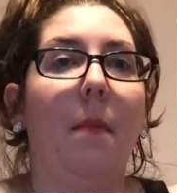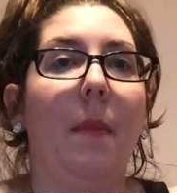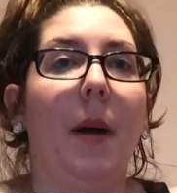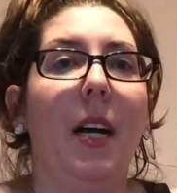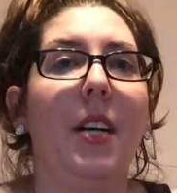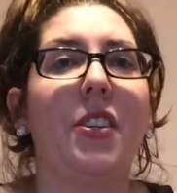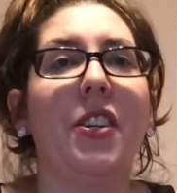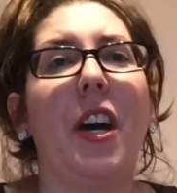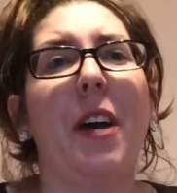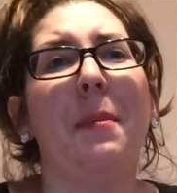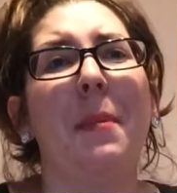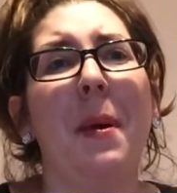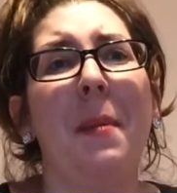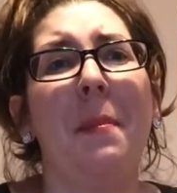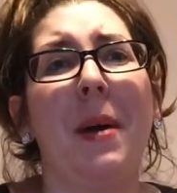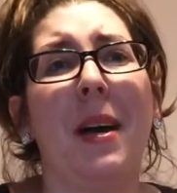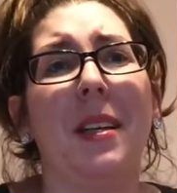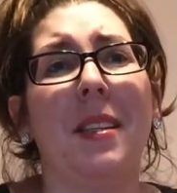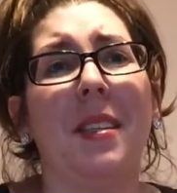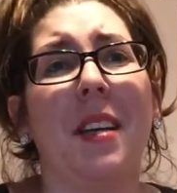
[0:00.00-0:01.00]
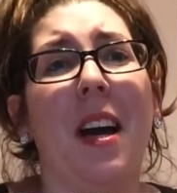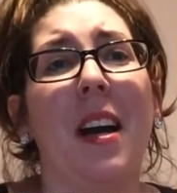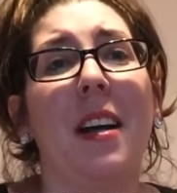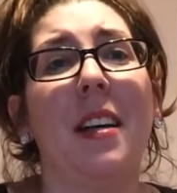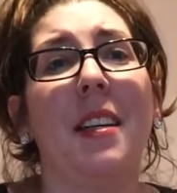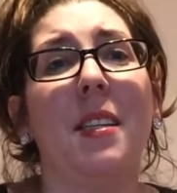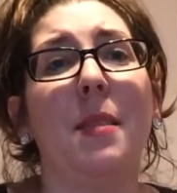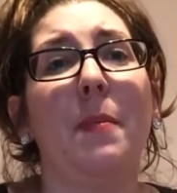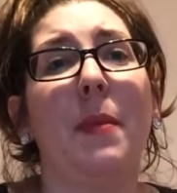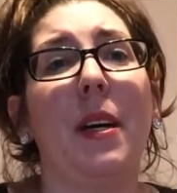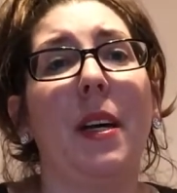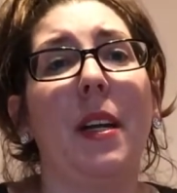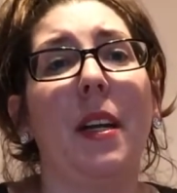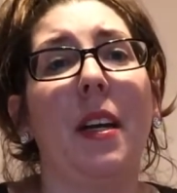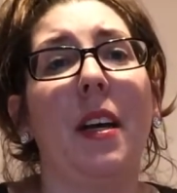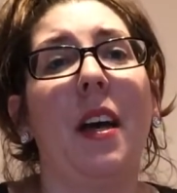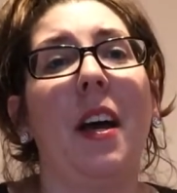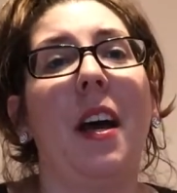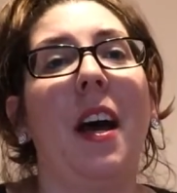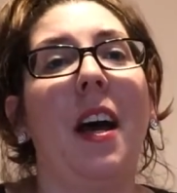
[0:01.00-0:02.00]
I tried my best, guys, but
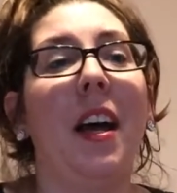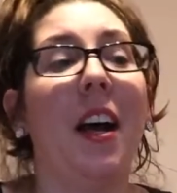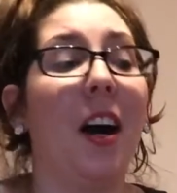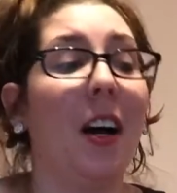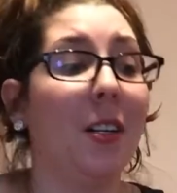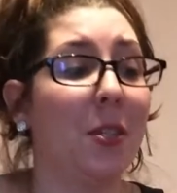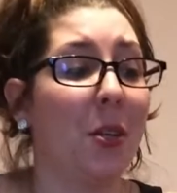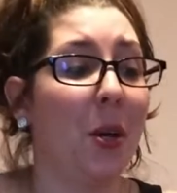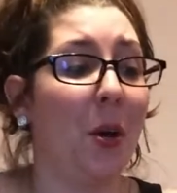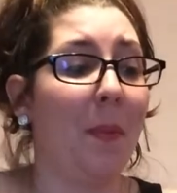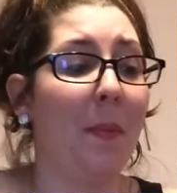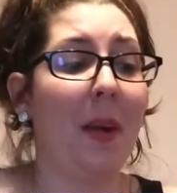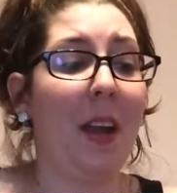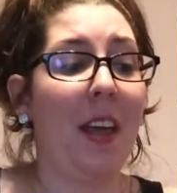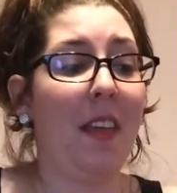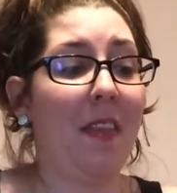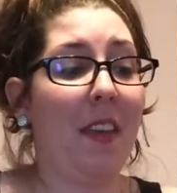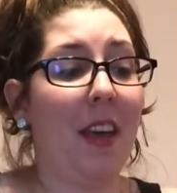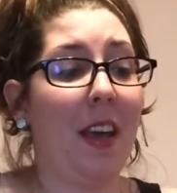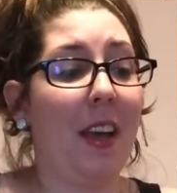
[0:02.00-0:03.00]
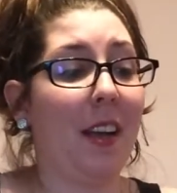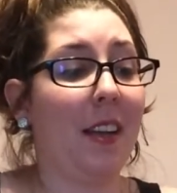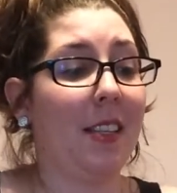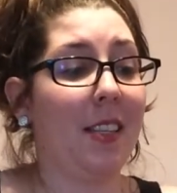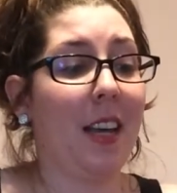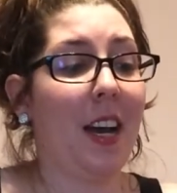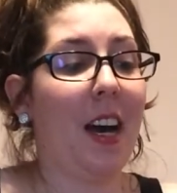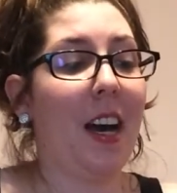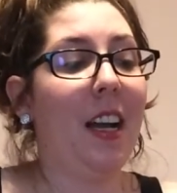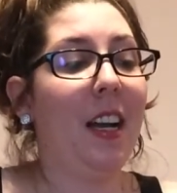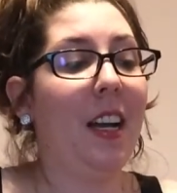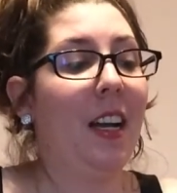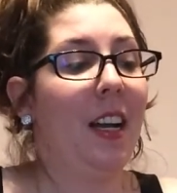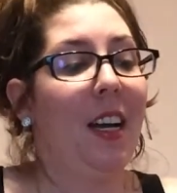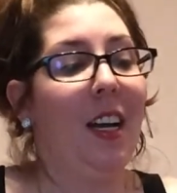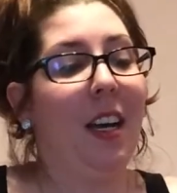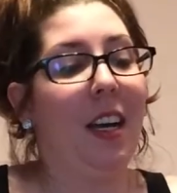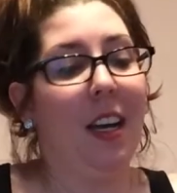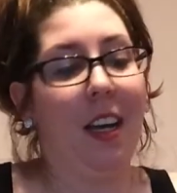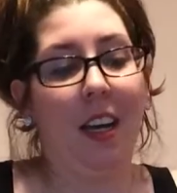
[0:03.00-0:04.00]
I got so many things that
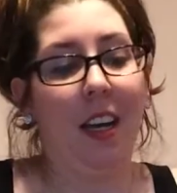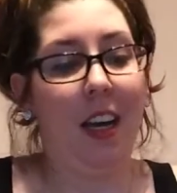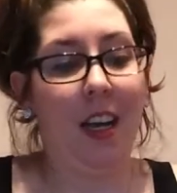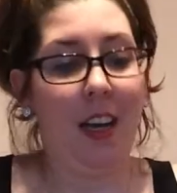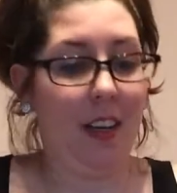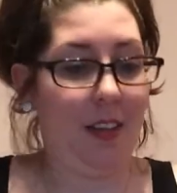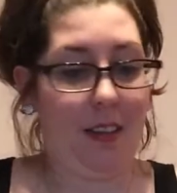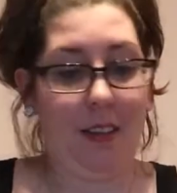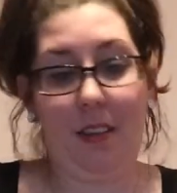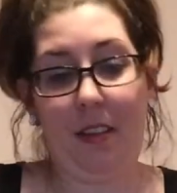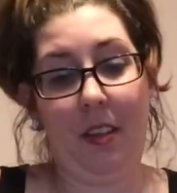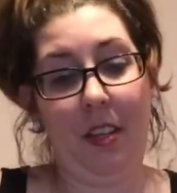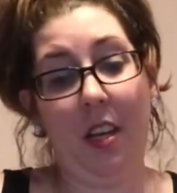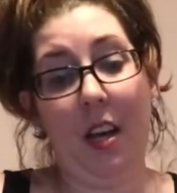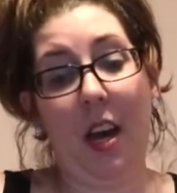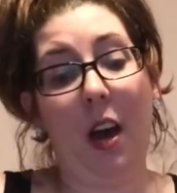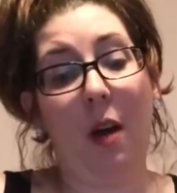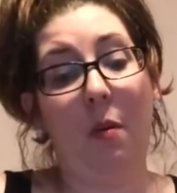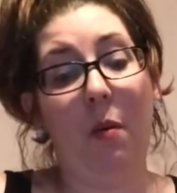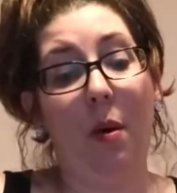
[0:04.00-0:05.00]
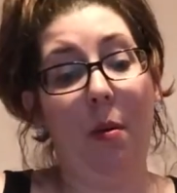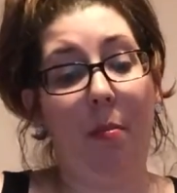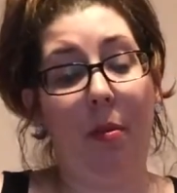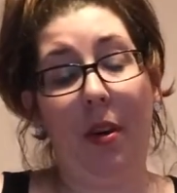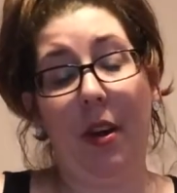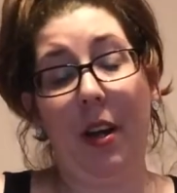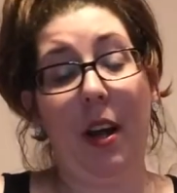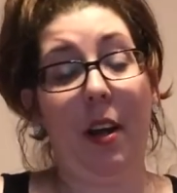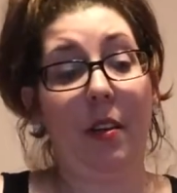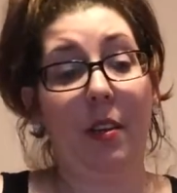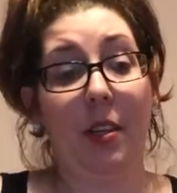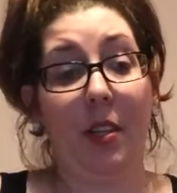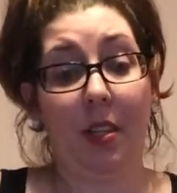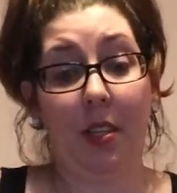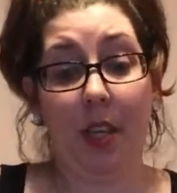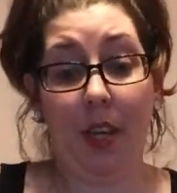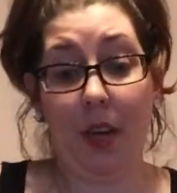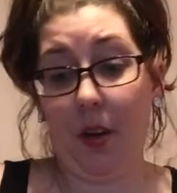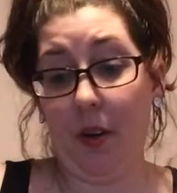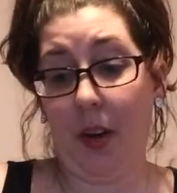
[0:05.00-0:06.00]
at one point I was
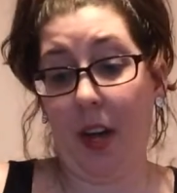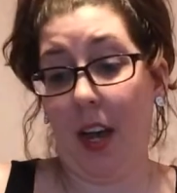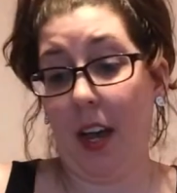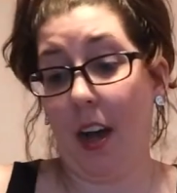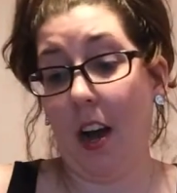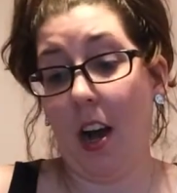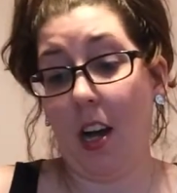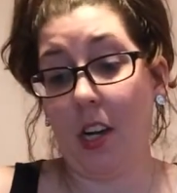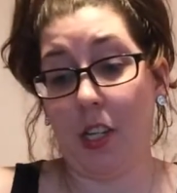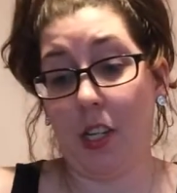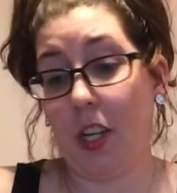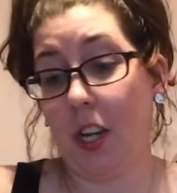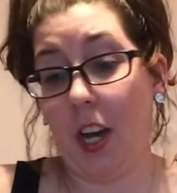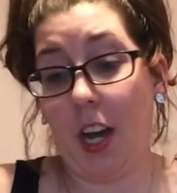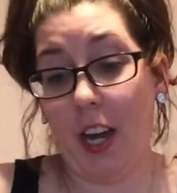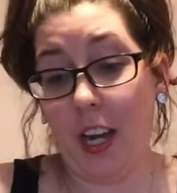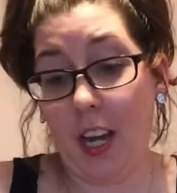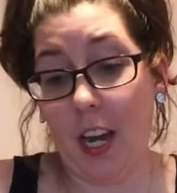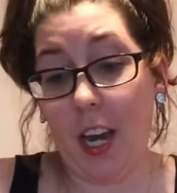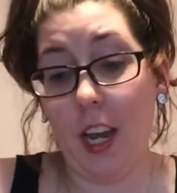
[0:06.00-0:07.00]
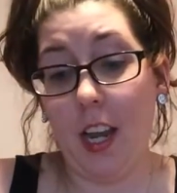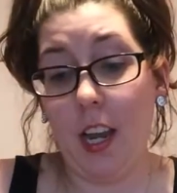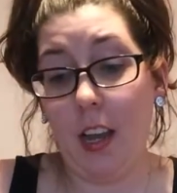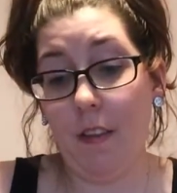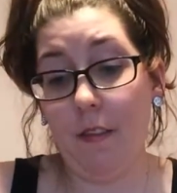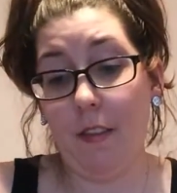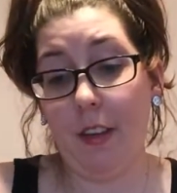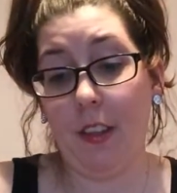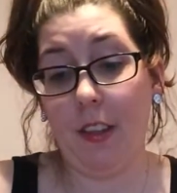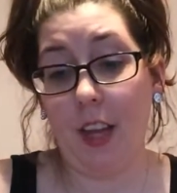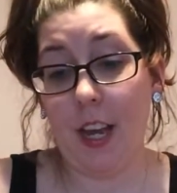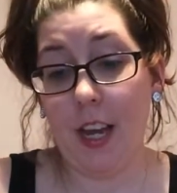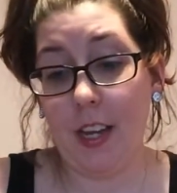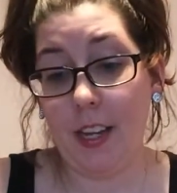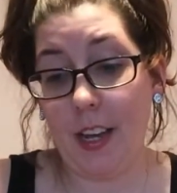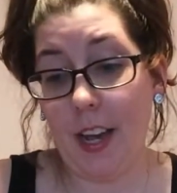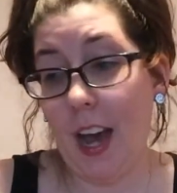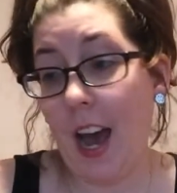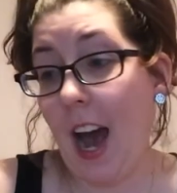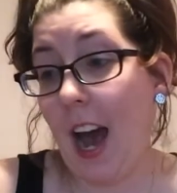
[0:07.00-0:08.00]
just like, okay, gosh, I can't even, like,
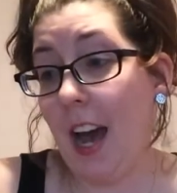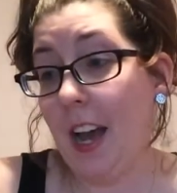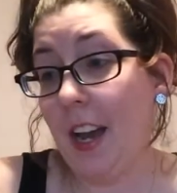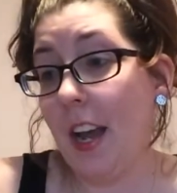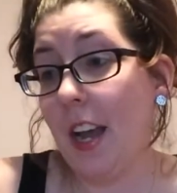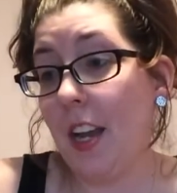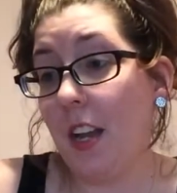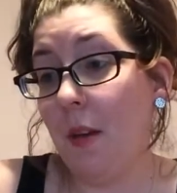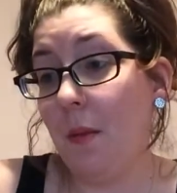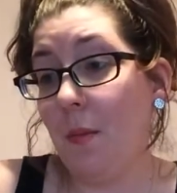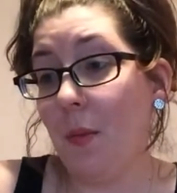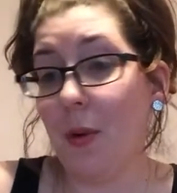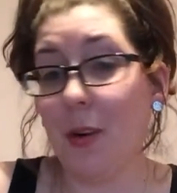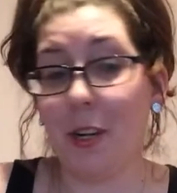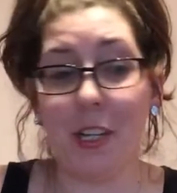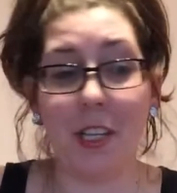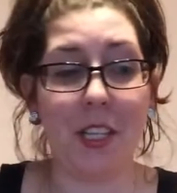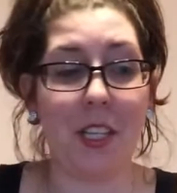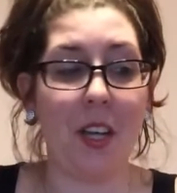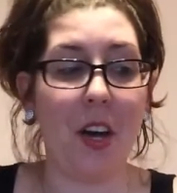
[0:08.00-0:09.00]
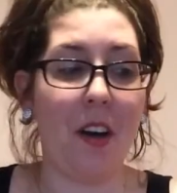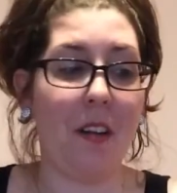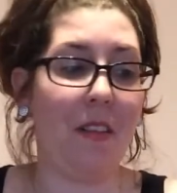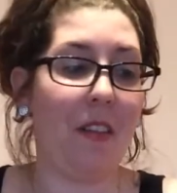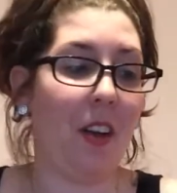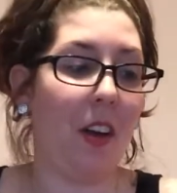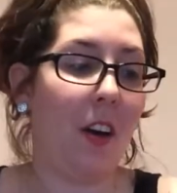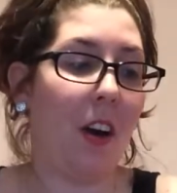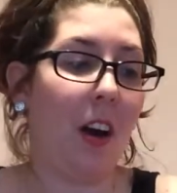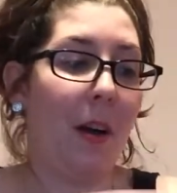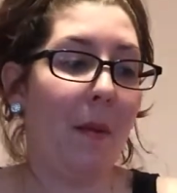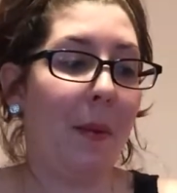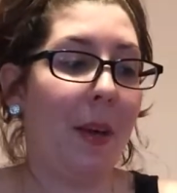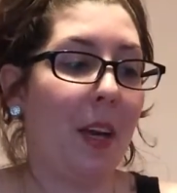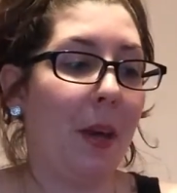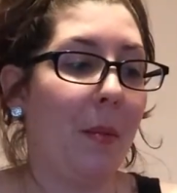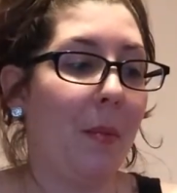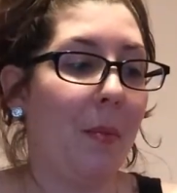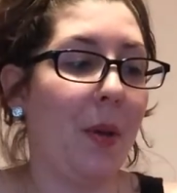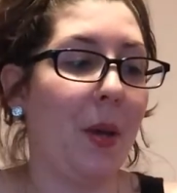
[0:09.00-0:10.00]
add any more stuff here on my
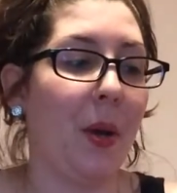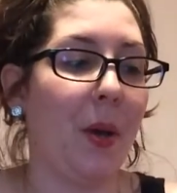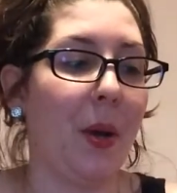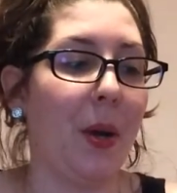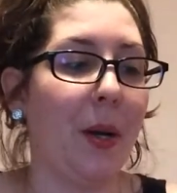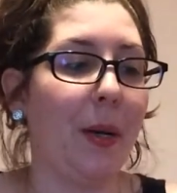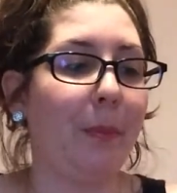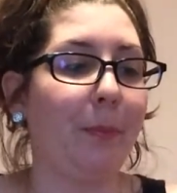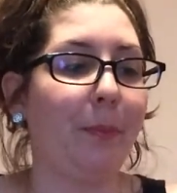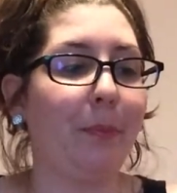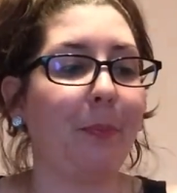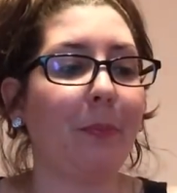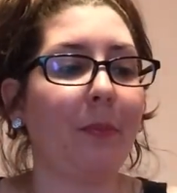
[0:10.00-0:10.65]
computer.